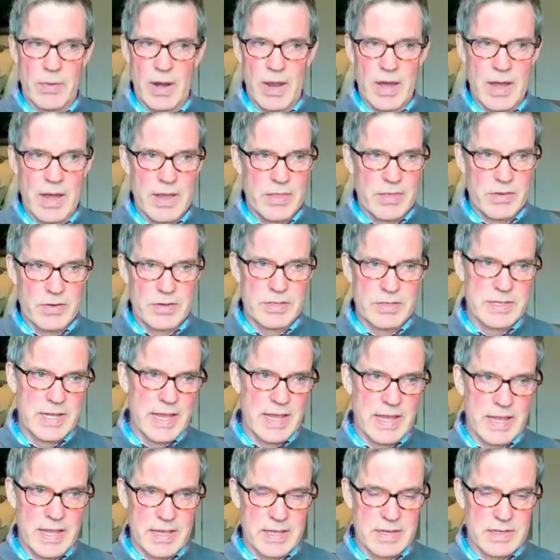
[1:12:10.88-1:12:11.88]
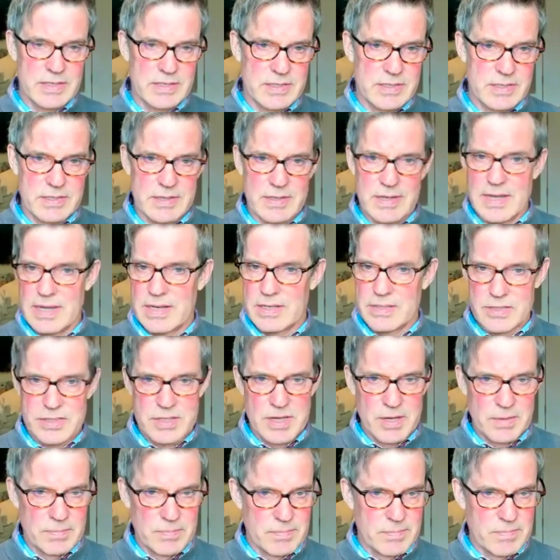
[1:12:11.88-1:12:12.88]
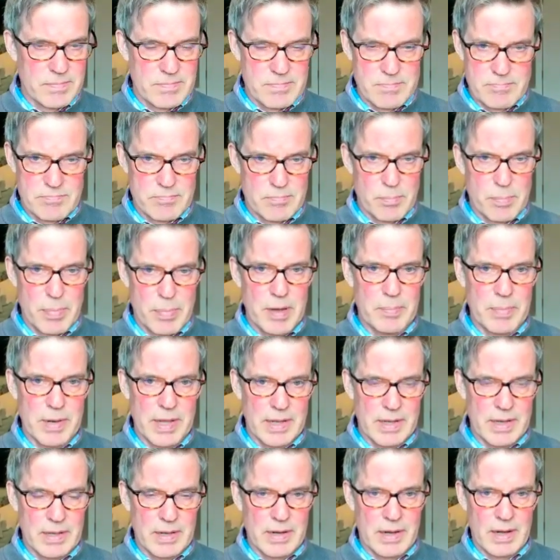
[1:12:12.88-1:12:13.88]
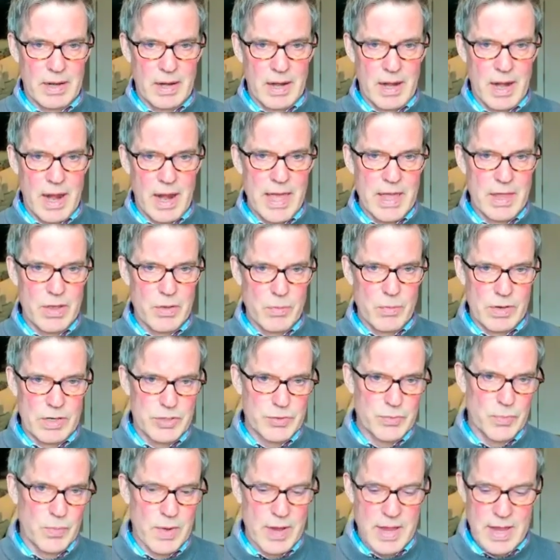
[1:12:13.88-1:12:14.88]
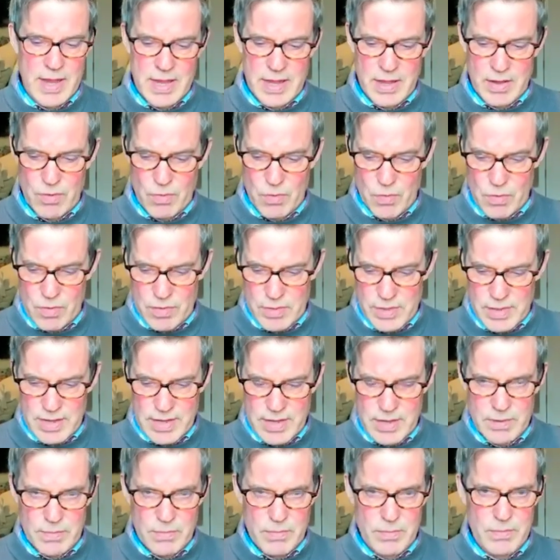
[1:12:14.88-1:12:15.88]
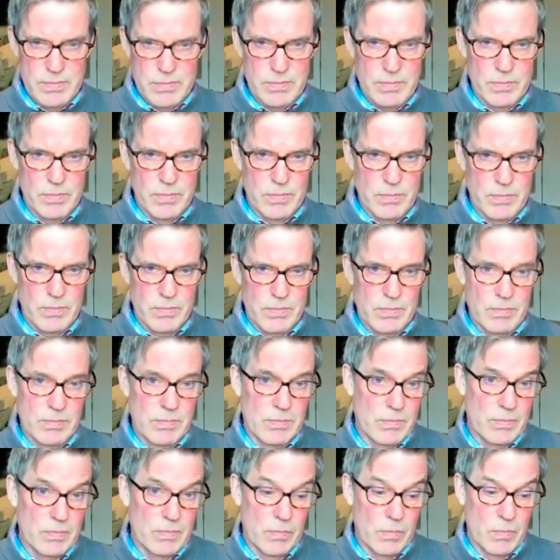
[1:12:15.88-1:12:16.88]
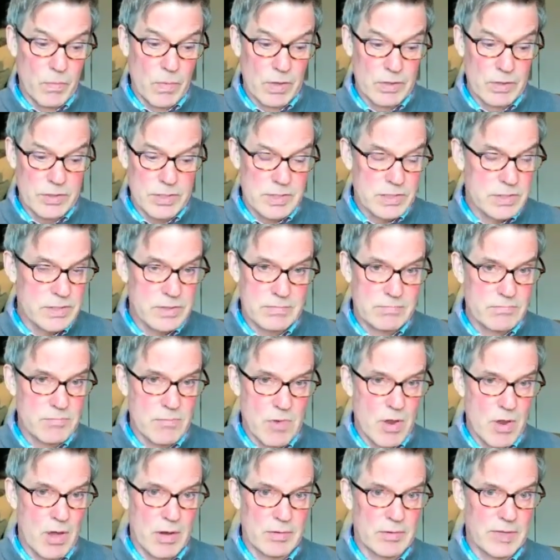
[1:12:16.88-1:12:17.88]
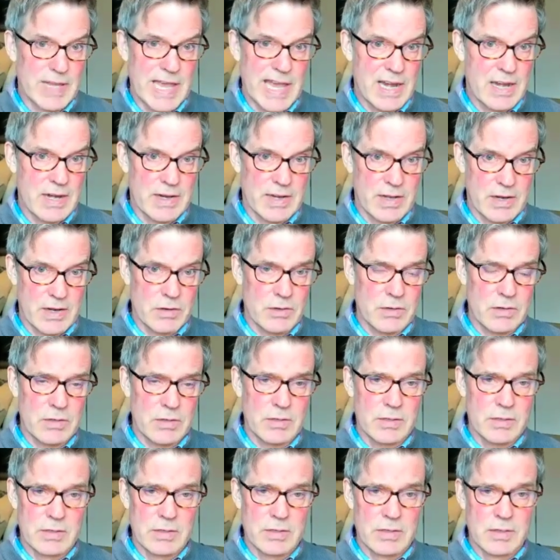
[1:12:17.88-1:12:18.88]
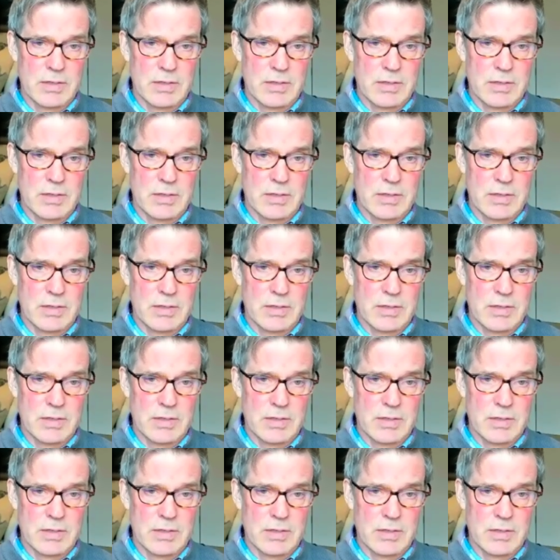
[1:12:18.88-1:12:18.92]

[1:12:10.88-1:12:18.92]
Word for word: will either take it in some public language way, or they will just not get it at all.